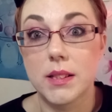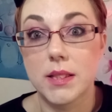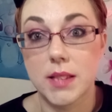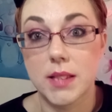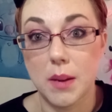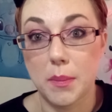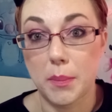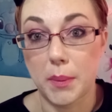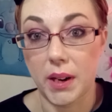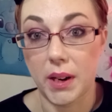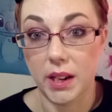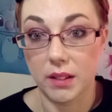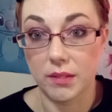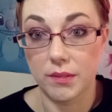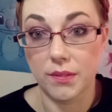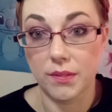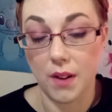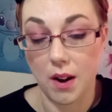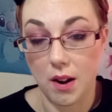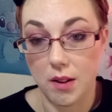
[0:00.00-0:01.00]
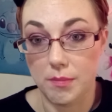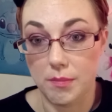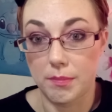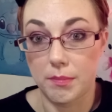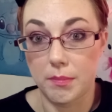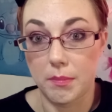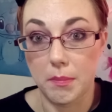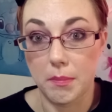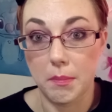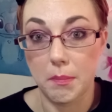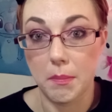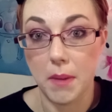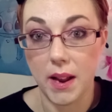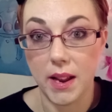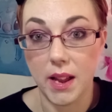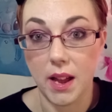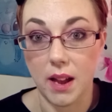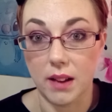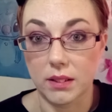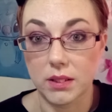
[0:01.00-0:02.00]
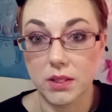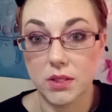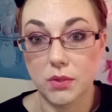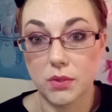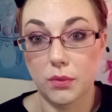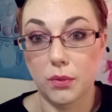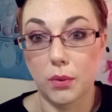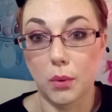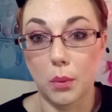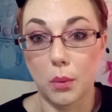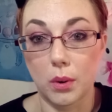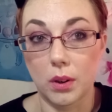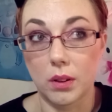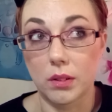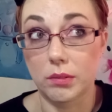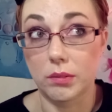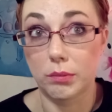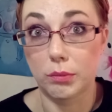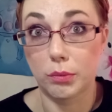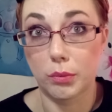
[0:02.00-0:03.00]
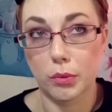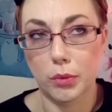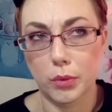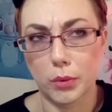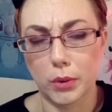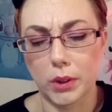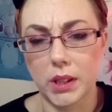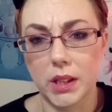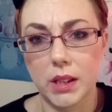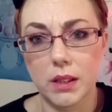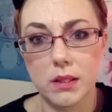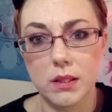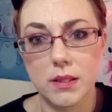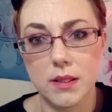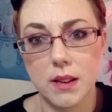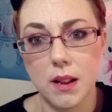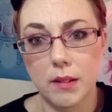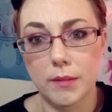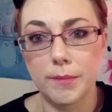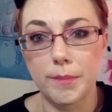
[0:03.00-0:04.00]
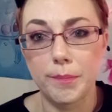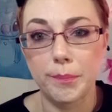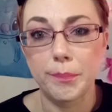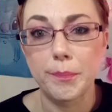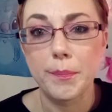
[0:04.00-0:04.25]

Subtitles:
separated from my ex for 3 years now.